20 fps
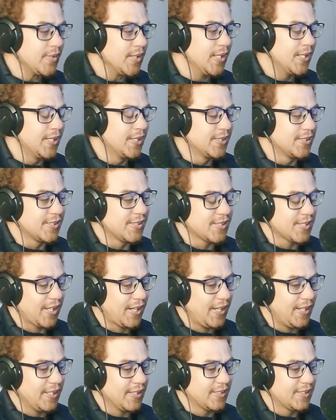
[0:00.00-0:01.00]
is
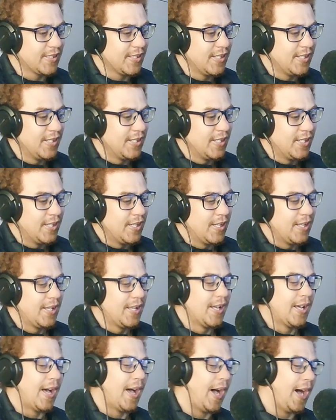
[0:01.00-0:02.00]
that
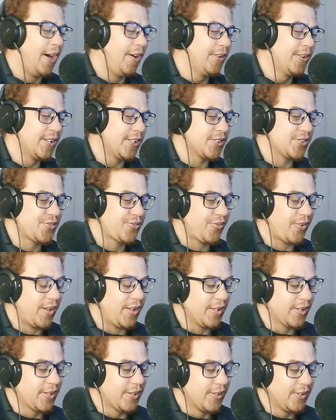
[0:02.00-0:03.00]
how does
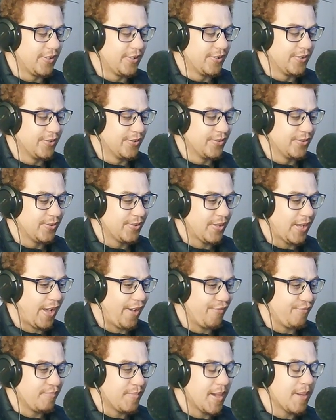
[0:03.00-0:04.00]
Falco
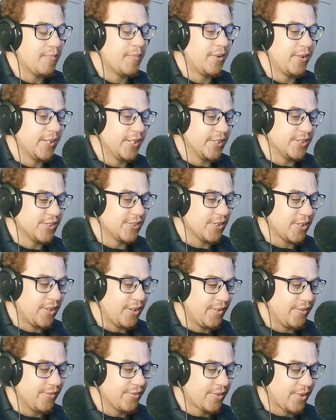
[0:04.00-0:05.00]
have memories
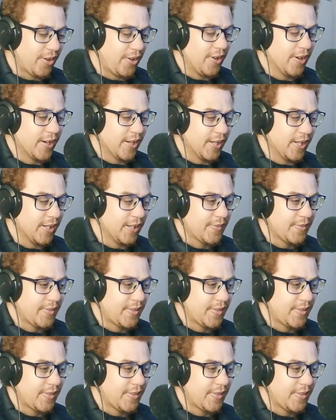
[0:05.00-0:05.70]
of Connie?